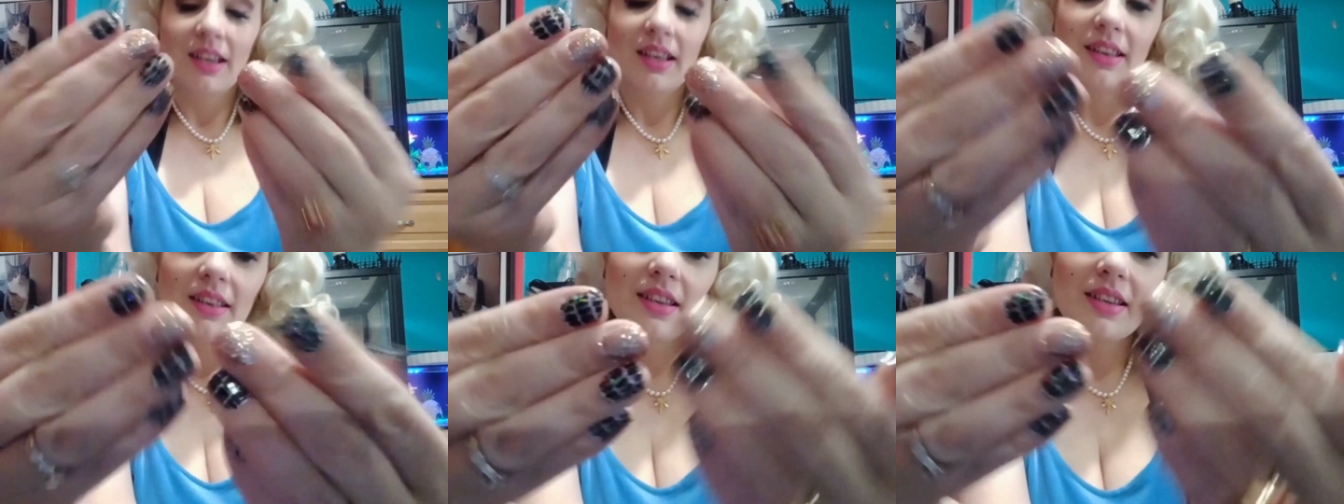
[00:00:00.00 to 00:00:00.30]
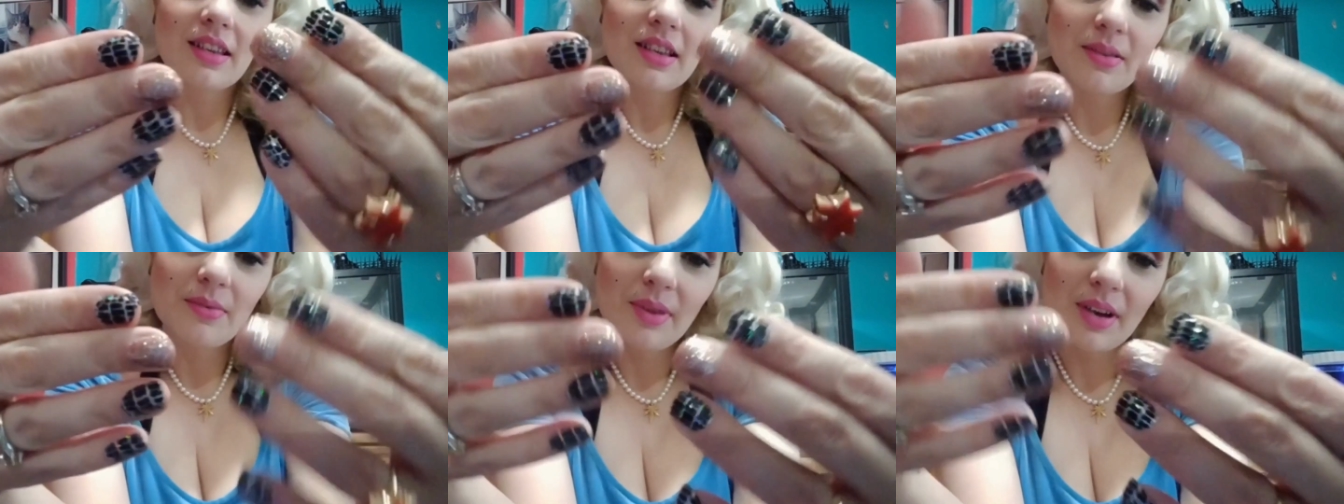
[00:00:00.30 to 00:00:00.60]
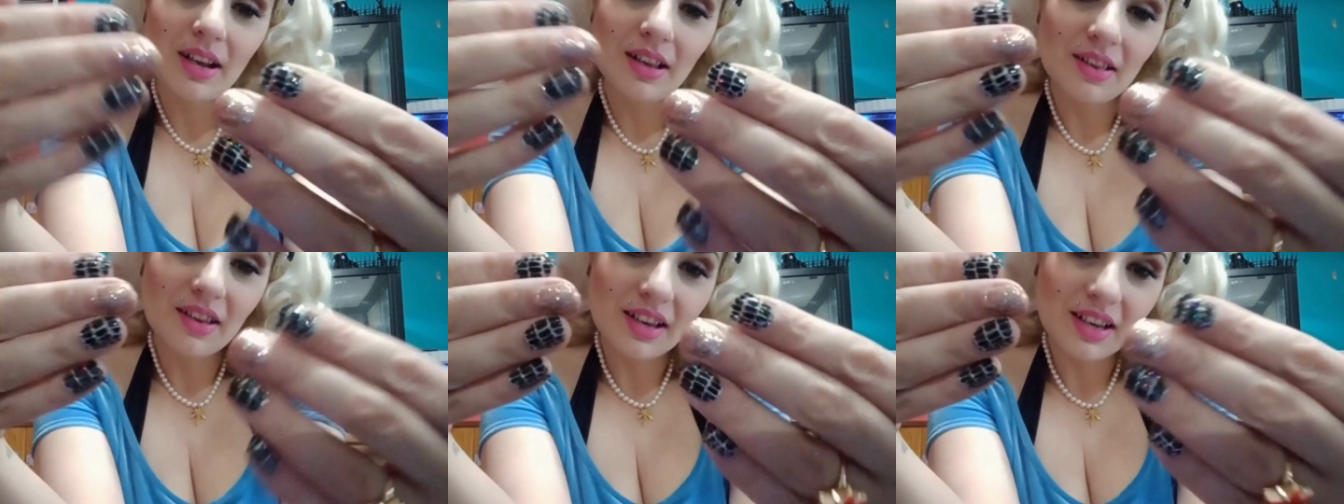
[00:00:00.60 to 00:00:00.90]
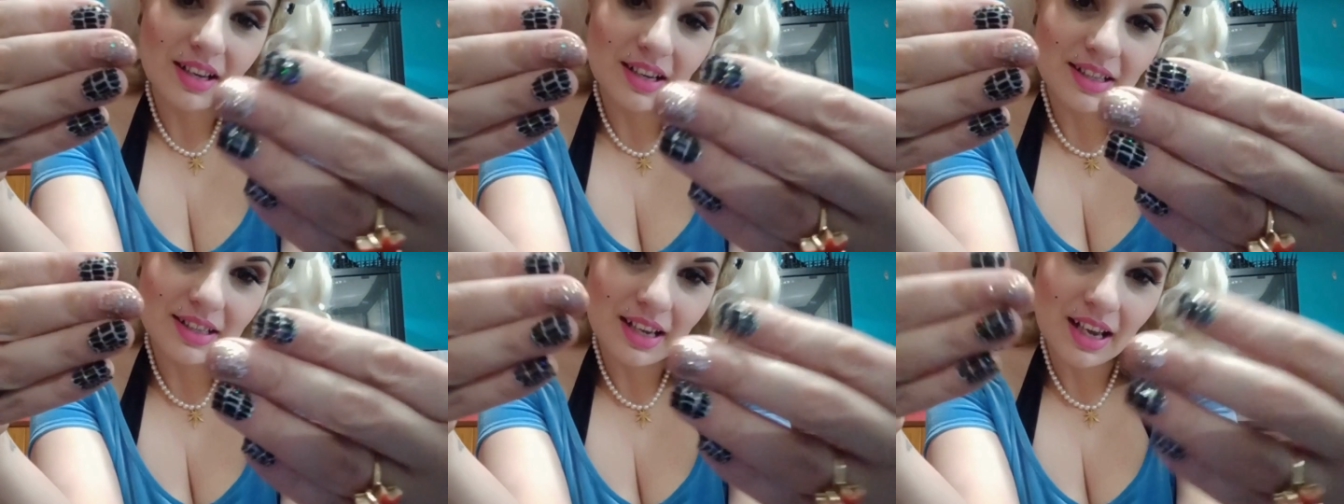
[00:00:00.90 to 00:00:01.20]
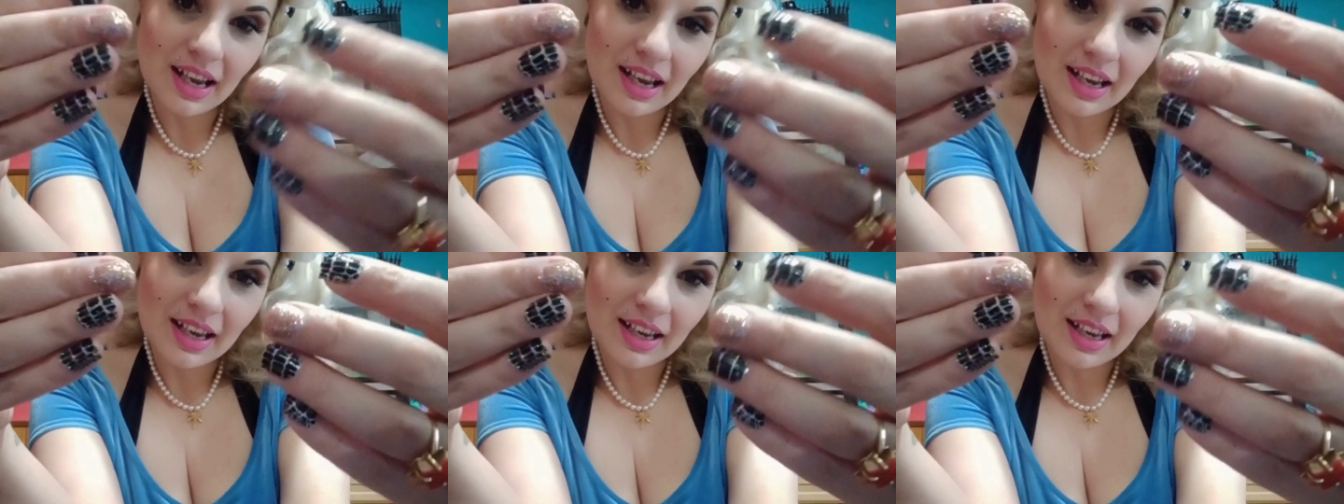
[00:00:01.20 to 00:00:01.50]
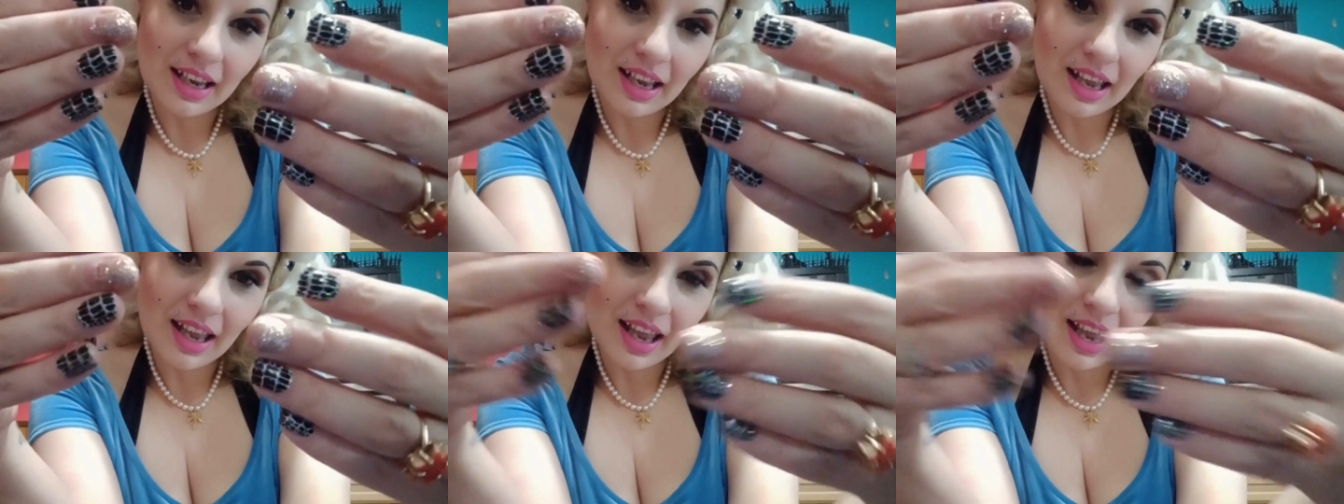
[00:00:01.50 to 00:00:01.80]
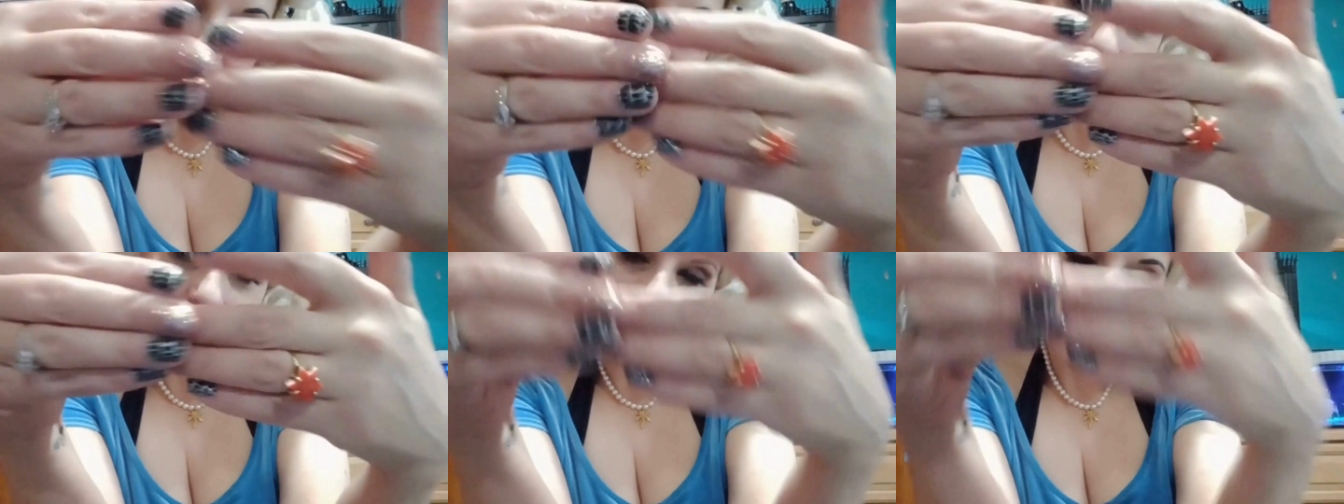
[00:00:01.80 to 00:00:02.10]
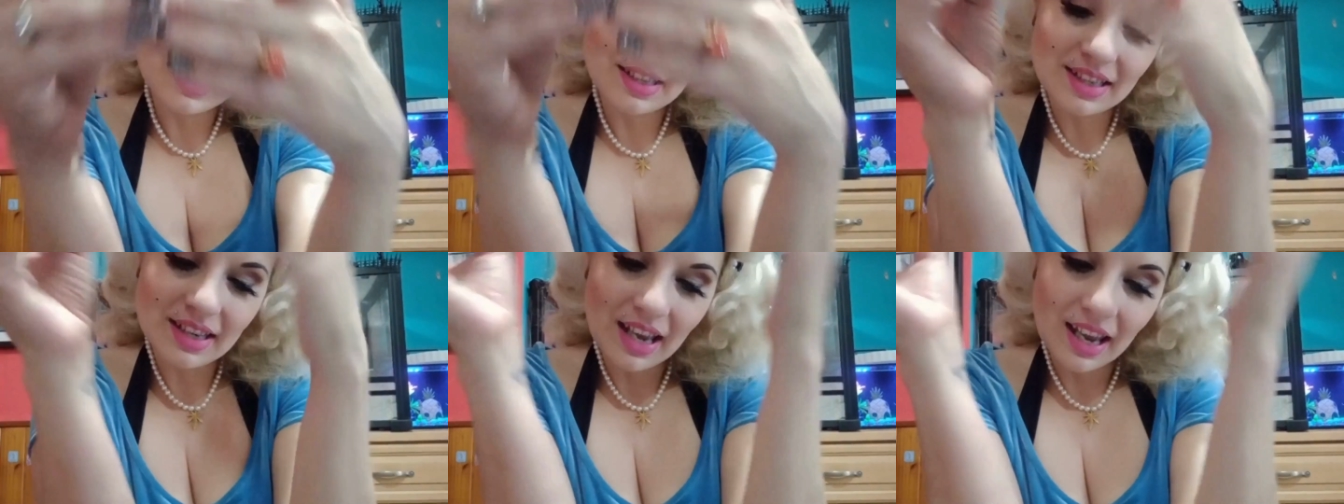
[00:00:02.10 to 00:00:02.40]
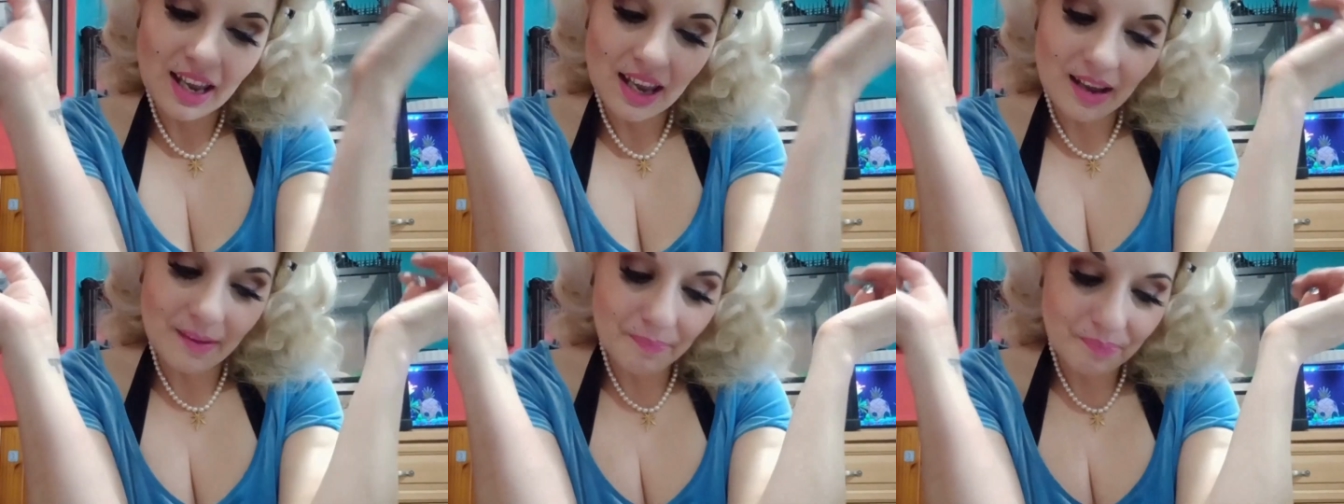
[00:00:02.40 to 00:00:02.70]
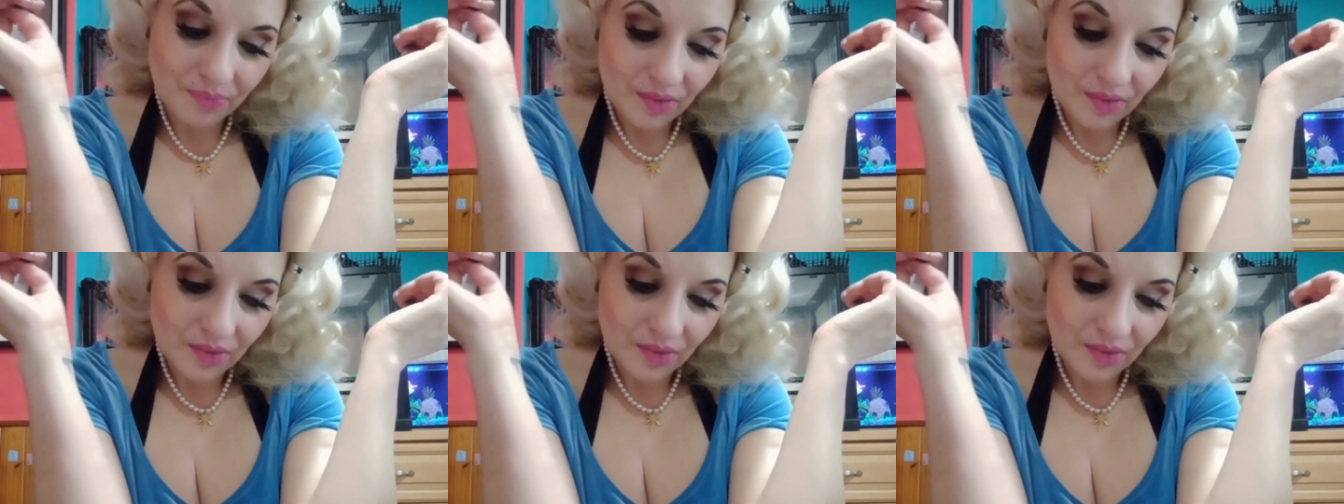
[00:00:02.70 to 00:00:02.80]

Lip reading: This is what it looks like. They say,